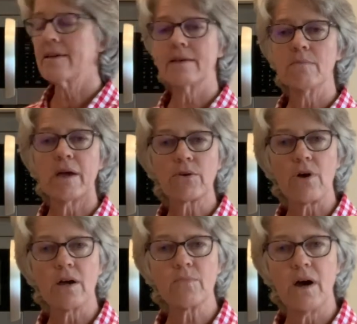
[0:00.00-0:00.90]
get my
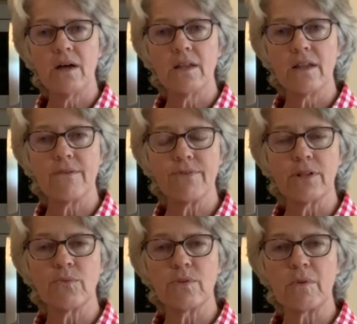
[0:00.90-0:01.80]
crock pot and I fill
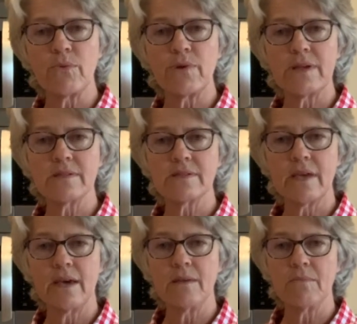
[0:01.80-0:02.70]
it with my rings
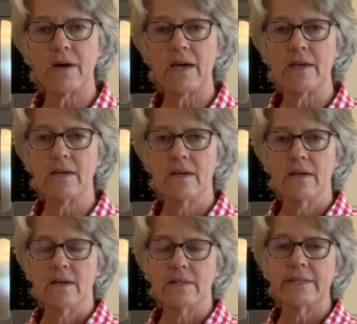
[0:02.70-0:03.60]
and my
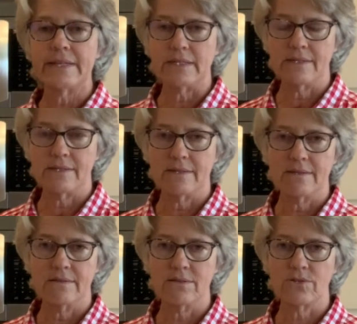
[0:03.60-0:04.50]
lids
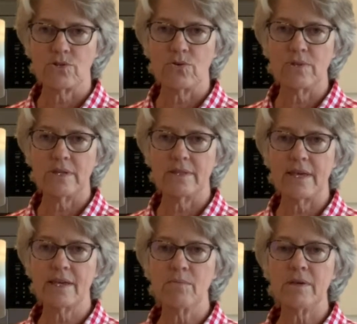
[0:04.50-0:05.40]
so that
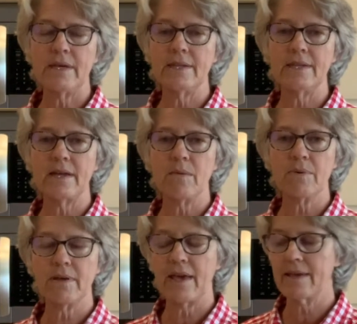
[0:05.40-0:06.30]
they can be heating up
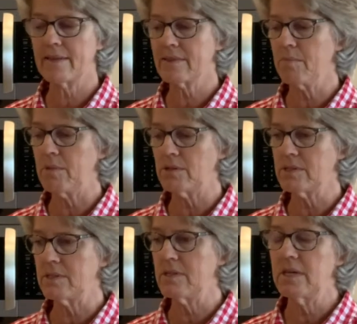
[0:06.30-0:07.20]
and get them
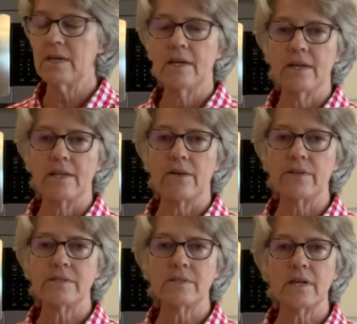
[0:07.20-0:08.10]
melted. Now
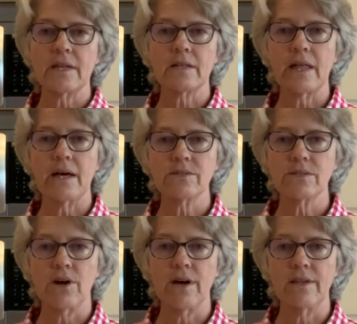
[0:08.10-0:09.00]
this is not a class
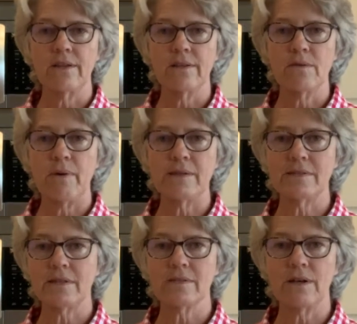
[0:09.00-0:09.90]
on the
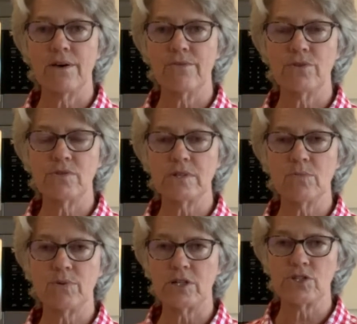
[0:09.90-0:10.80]
basics of using a
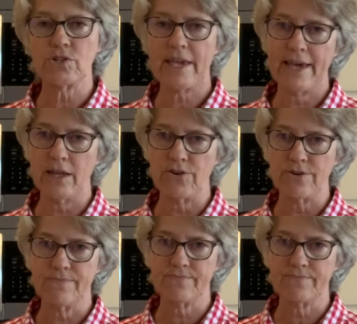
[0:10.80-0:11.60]
pressure canner.